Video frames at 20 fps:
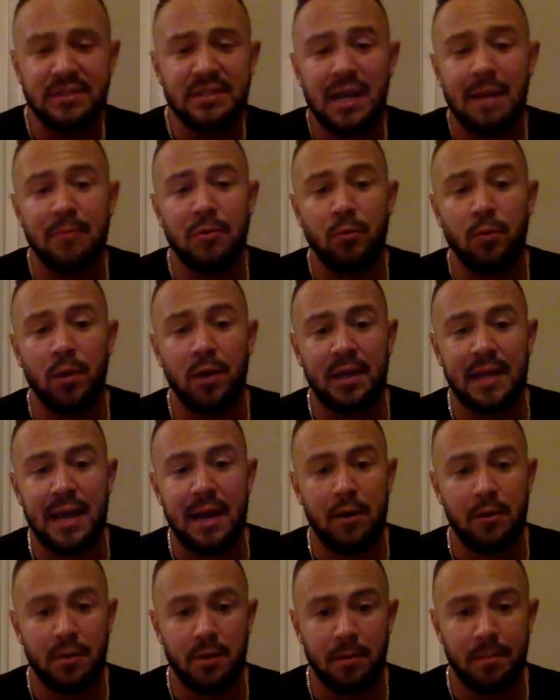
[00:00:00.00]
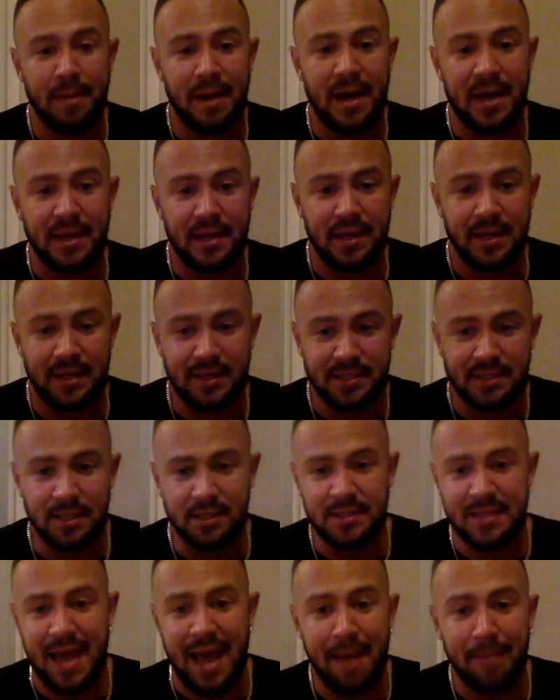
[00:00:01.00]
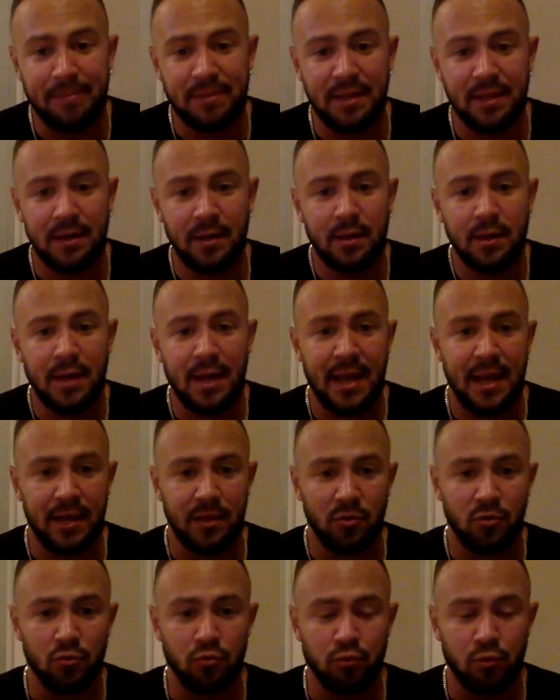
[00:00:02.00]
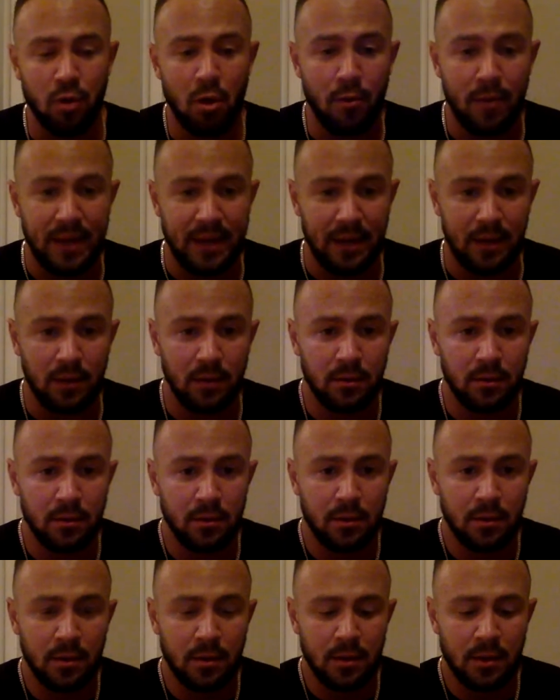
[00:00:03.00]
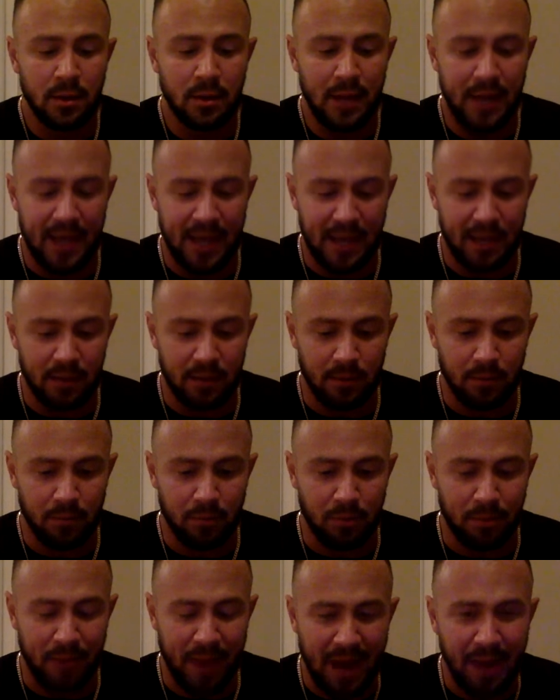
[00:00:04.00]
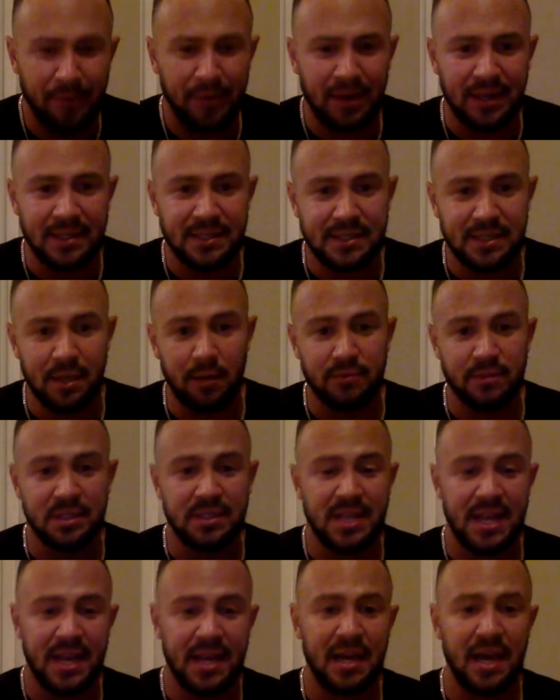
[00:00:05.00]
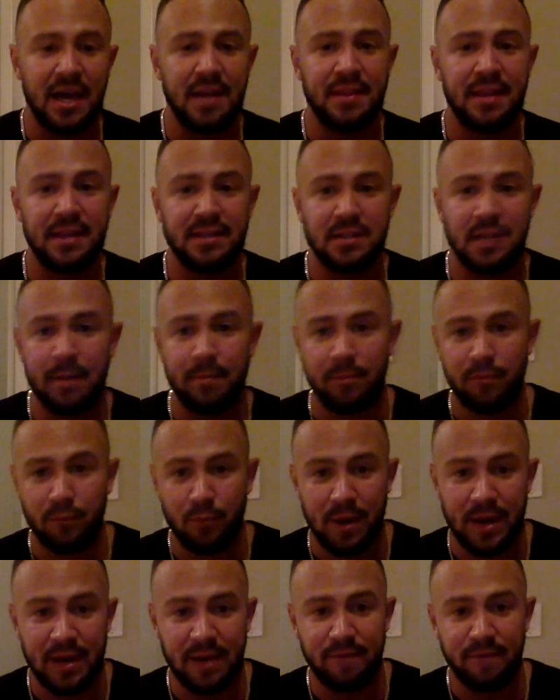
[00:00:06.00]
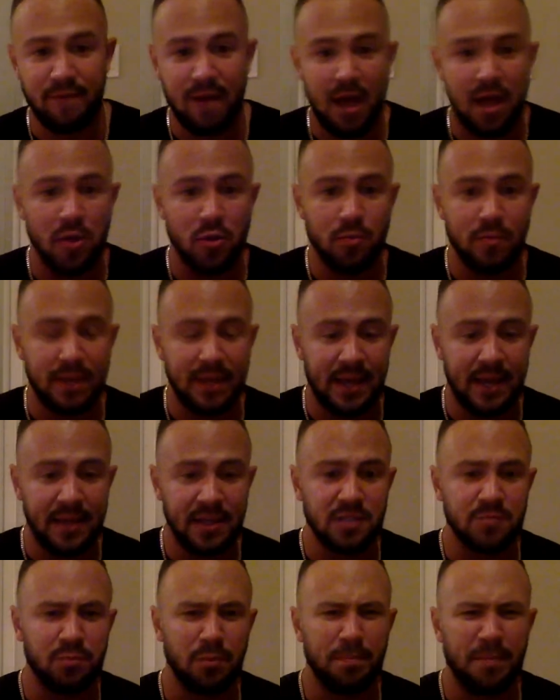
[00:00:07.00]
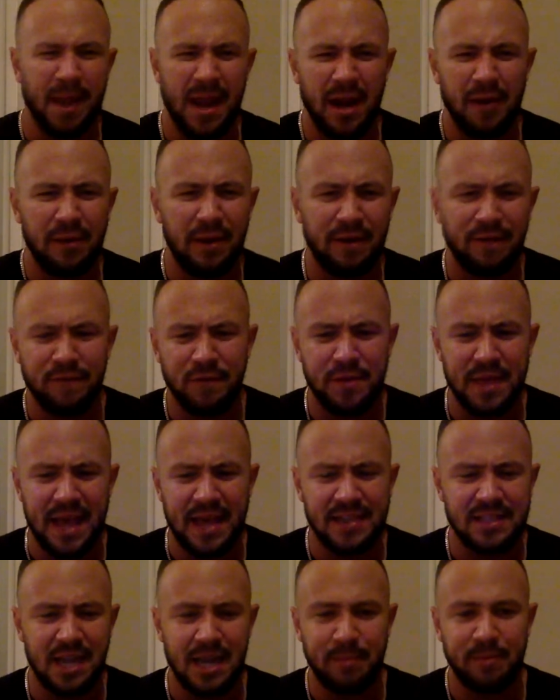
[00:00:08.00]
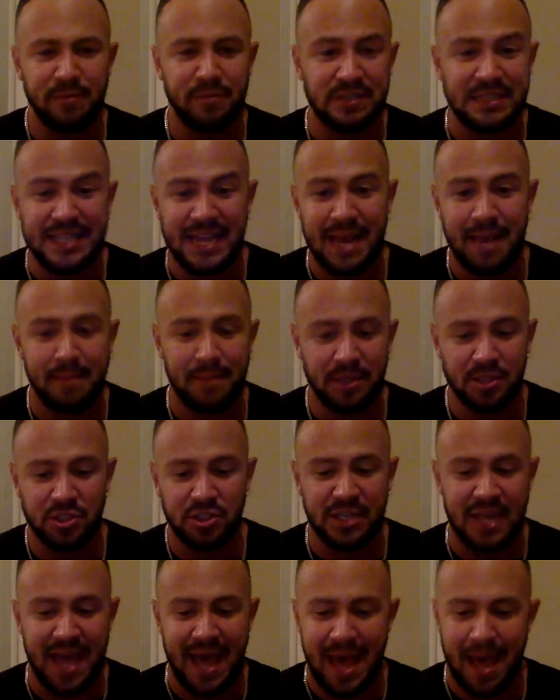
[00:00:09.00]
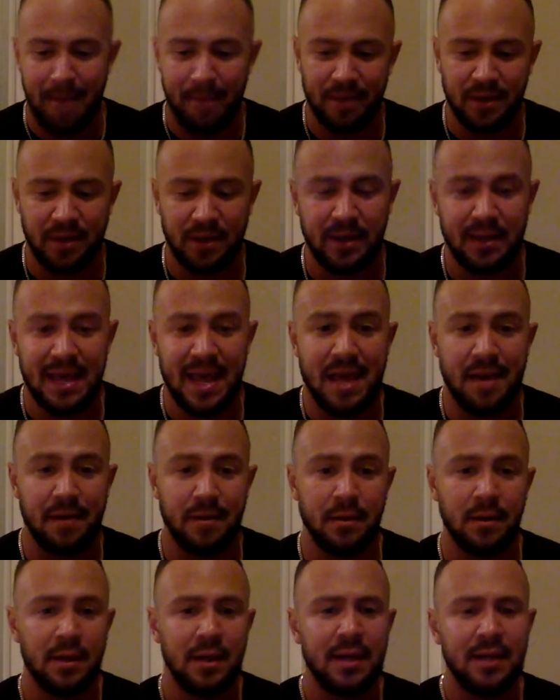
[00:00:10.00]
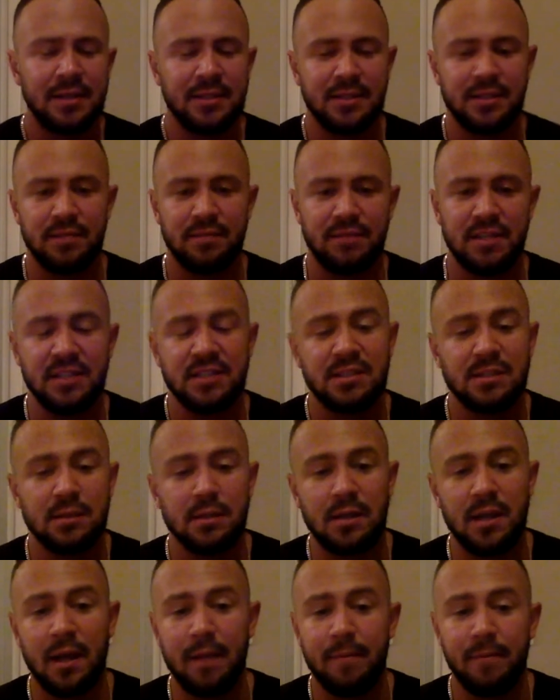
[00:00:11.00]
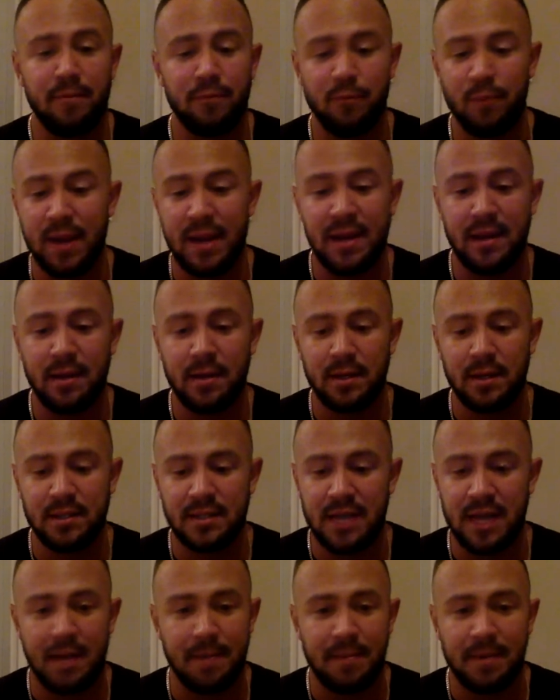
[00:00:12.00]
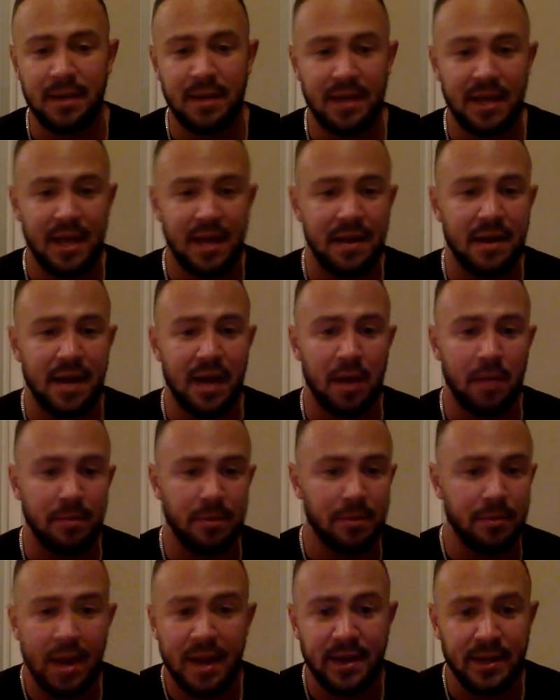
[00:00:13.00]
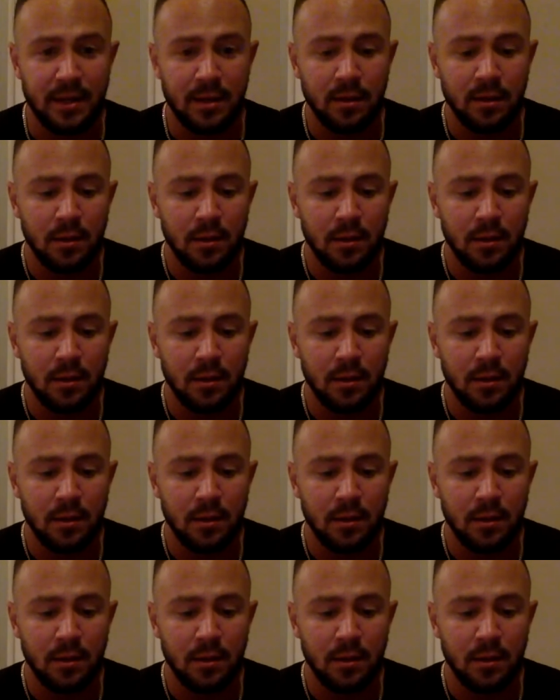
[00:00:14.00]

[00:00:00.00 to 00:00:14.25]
time you work out, your body is adapting and growing and preparing itself to take on that type of weight and volume again. It's preparing for that type of damage to happen again. It says, if this type of weight is on me again, I'll be ready.